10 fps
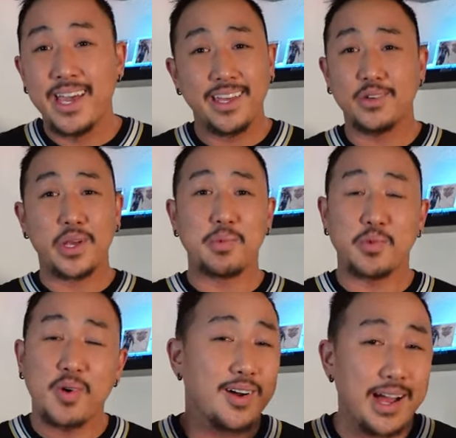And don't get me
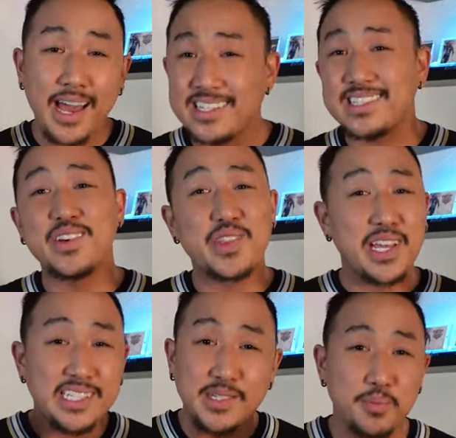wrong, I still
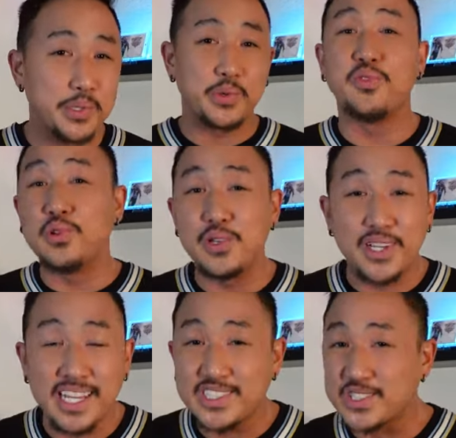think it's a beautiful
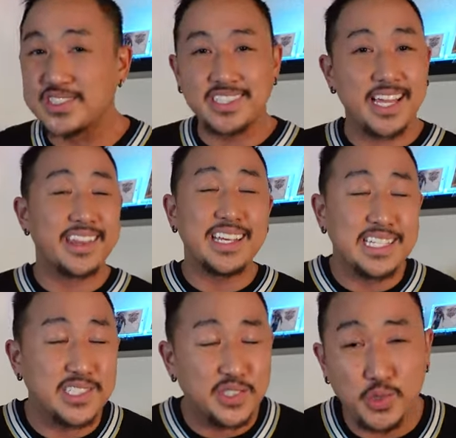looking jersey. I think
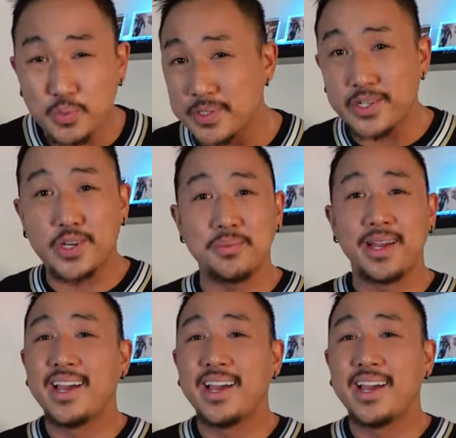it's super dope.